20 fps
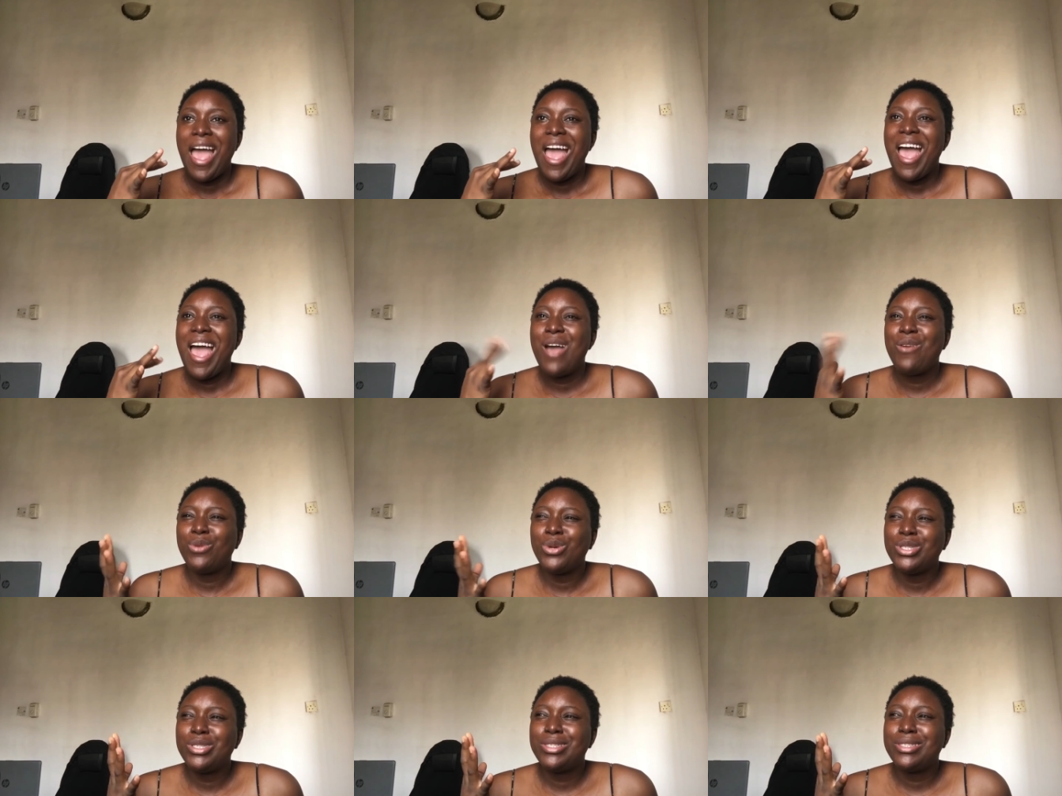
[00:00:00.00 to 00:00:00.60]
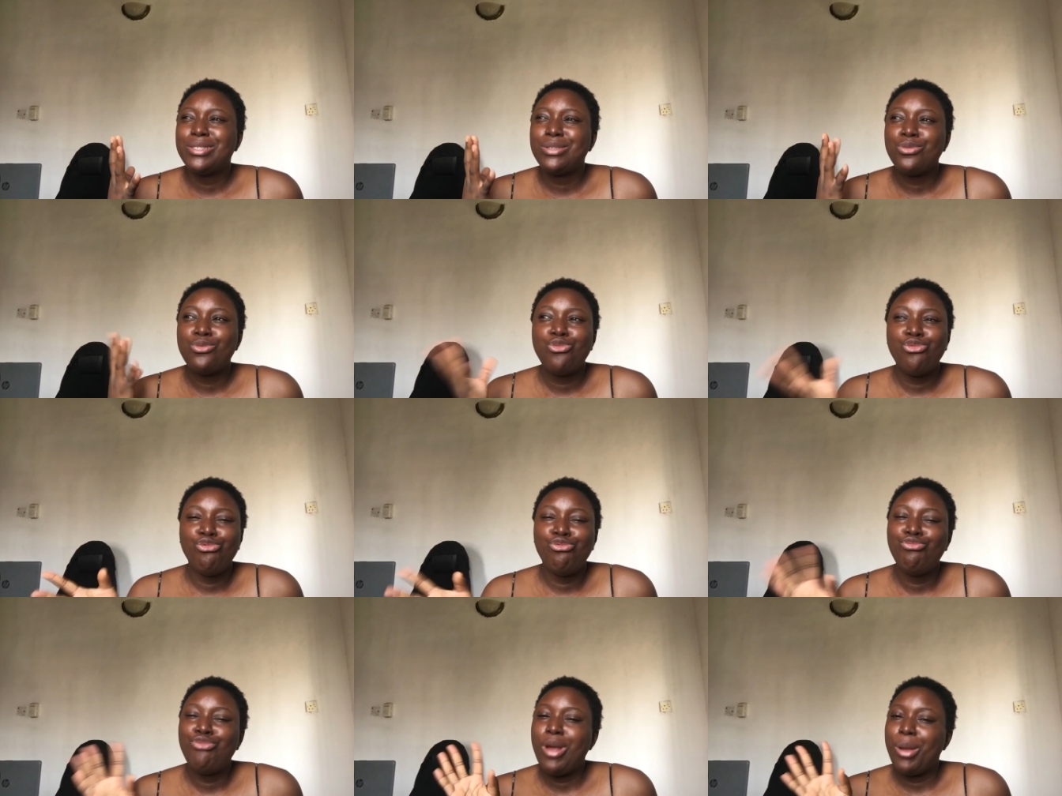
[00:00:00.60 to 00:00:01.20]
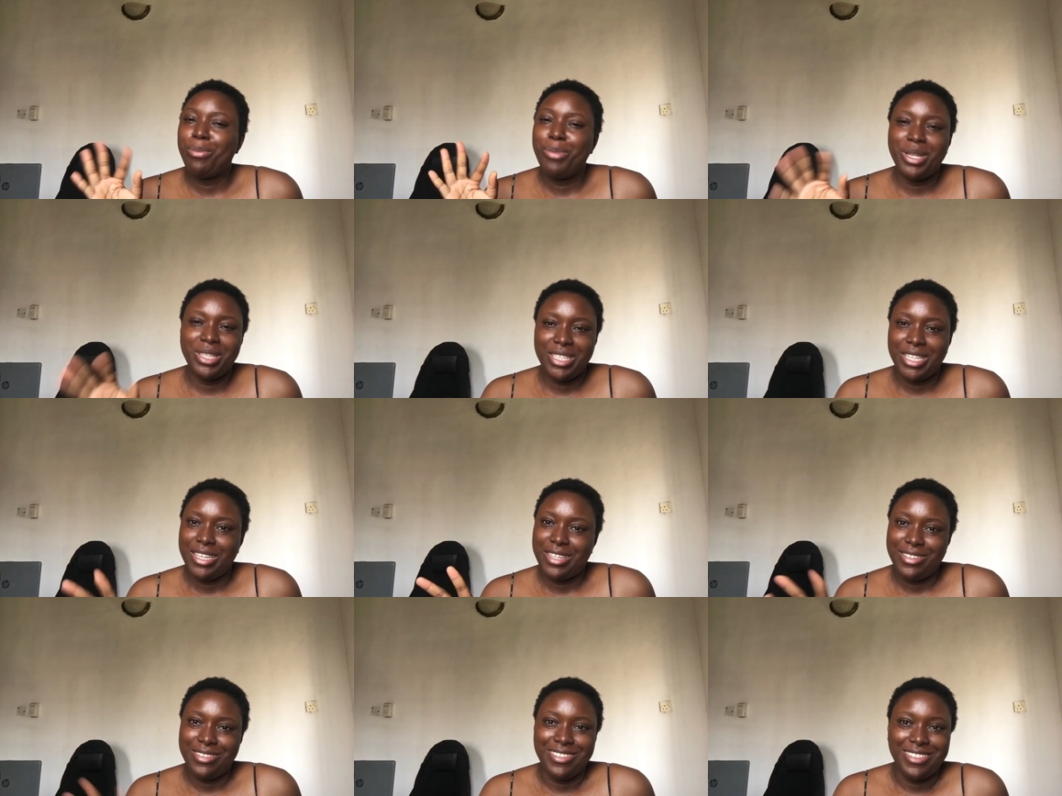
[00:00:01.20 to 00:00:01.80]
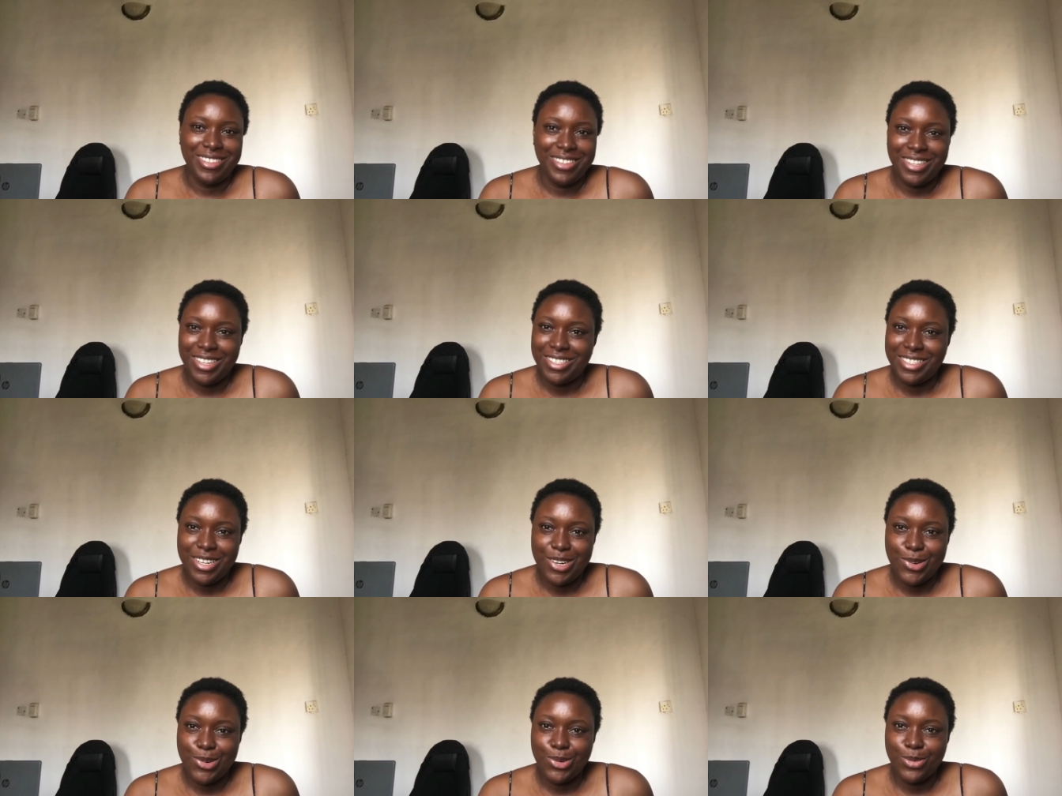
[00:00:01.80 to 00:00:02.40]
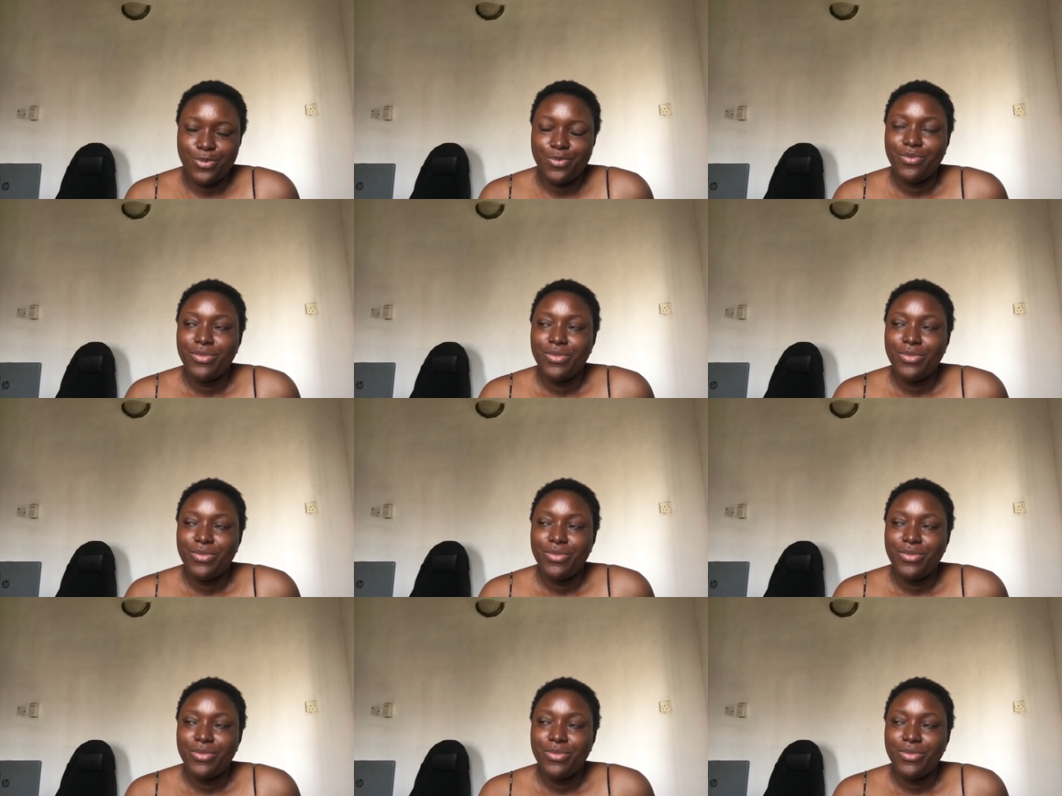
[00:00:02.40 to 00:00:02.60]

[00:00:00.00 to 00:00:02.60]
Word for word: I was way better than now.